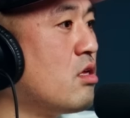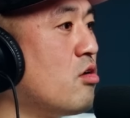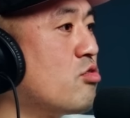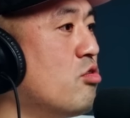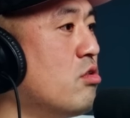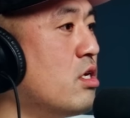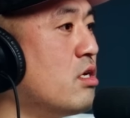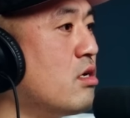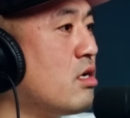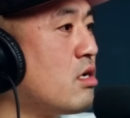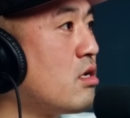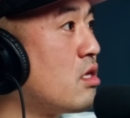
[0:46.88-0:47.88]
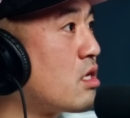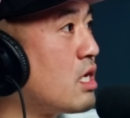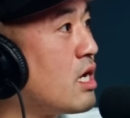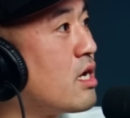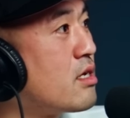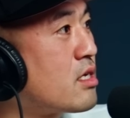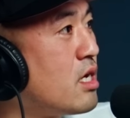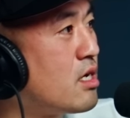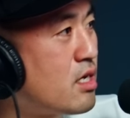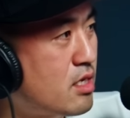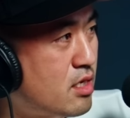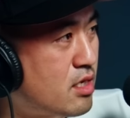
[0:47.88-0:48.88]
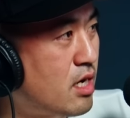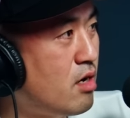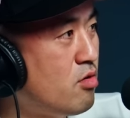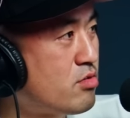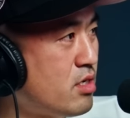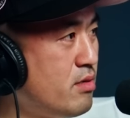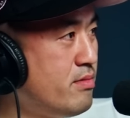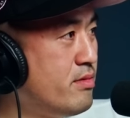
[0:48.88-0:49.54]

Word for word: Yo, Doolie, can I, can I, can I hold some?